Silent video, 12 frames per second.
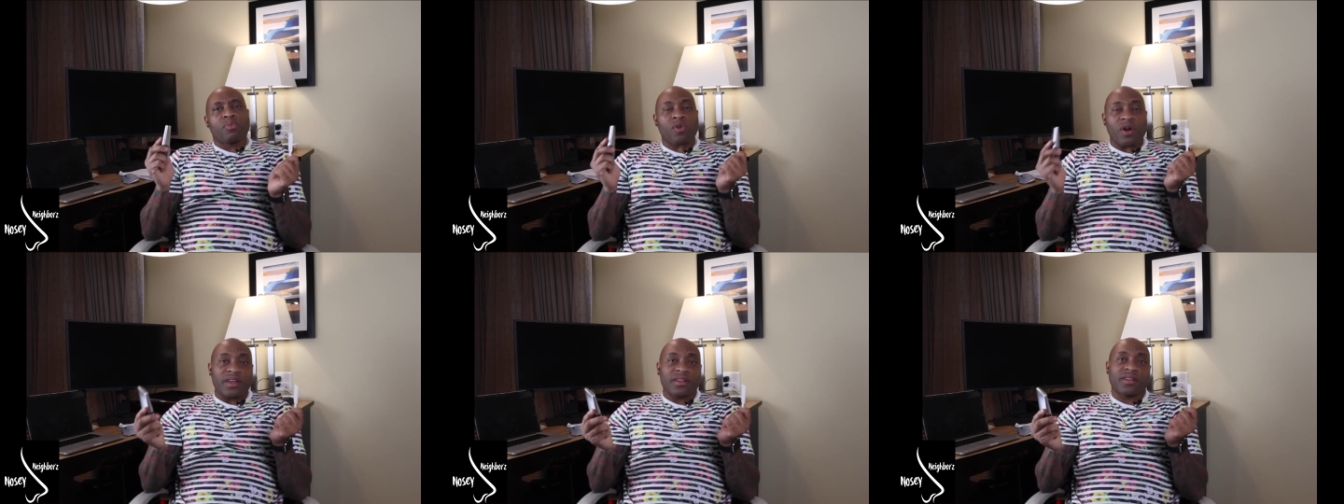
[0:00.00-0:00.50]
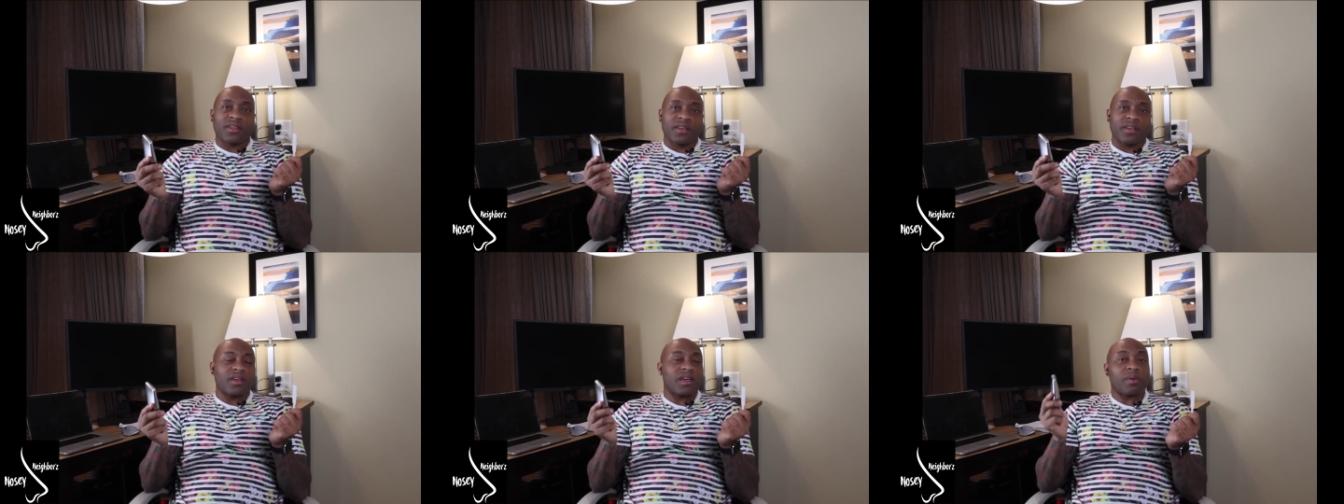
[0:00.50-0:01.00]
Price
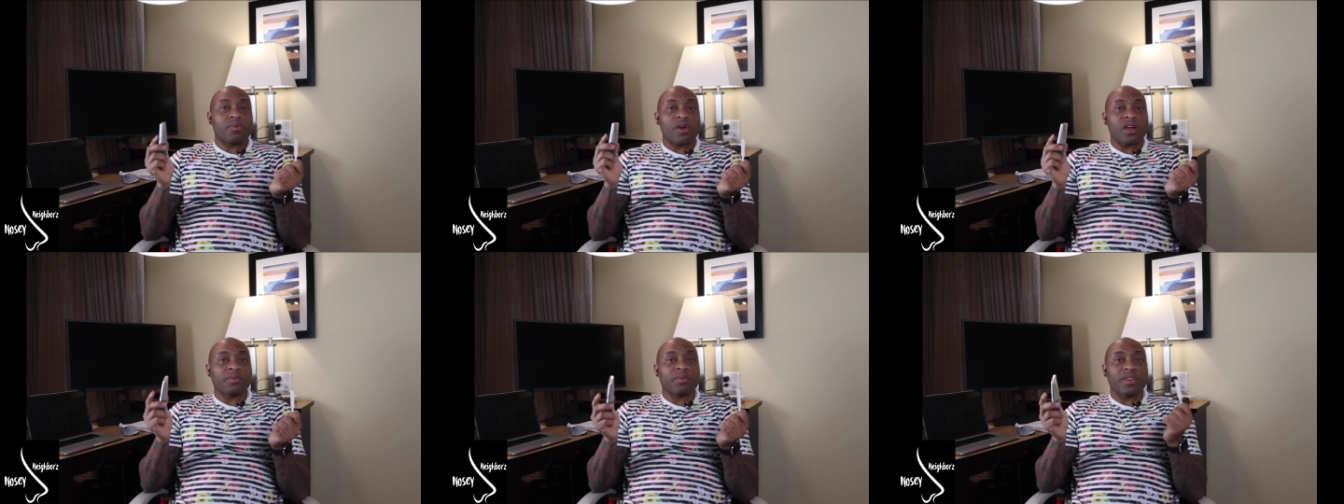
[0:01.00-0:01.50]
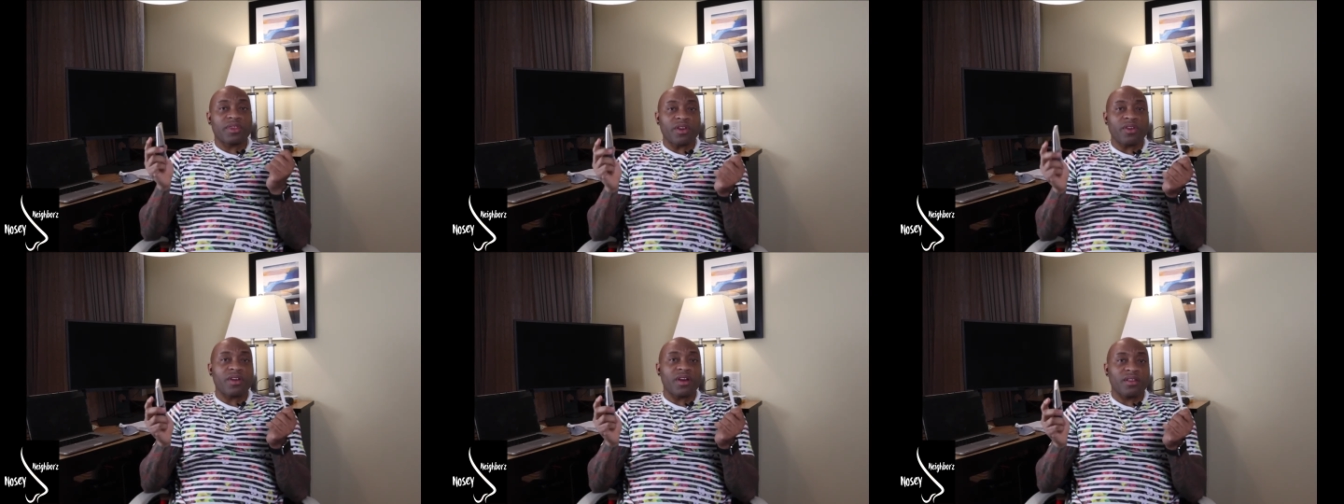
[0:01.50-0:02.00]
at approximately
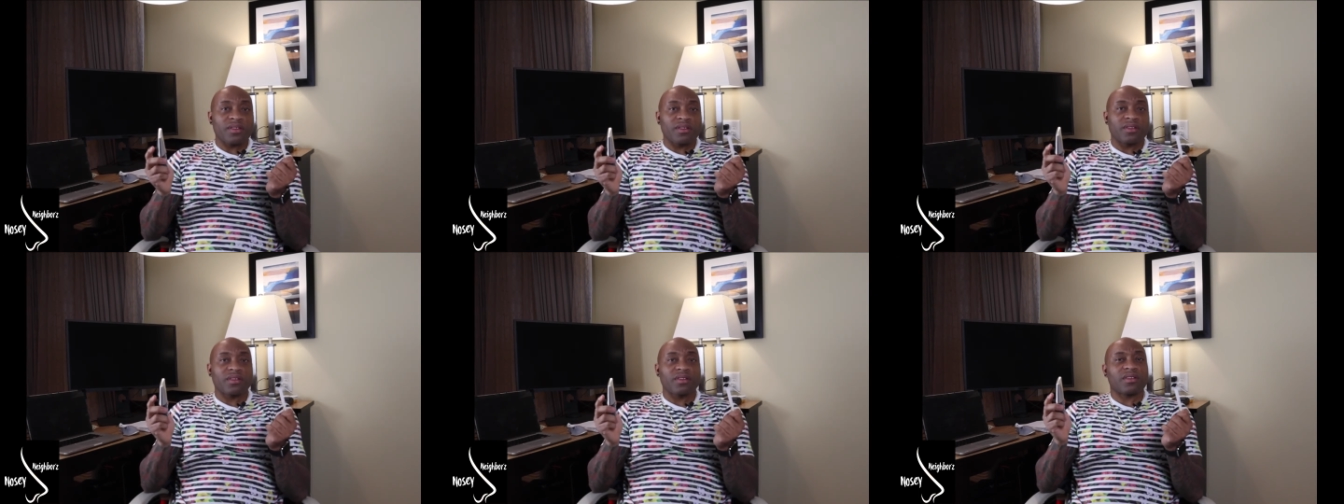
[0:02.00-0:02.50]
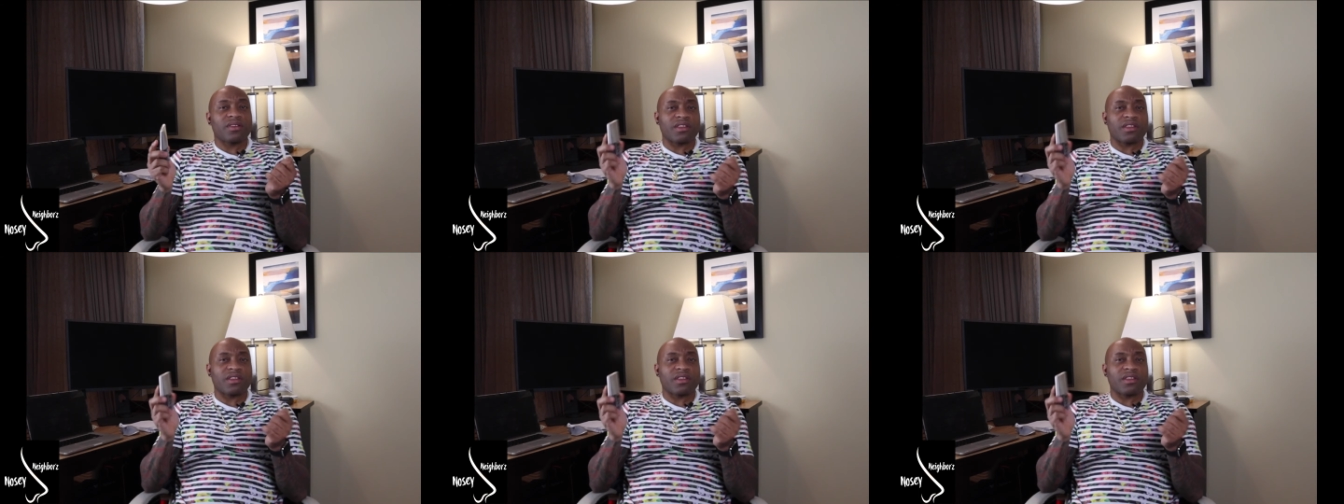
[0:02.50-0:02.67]
$30.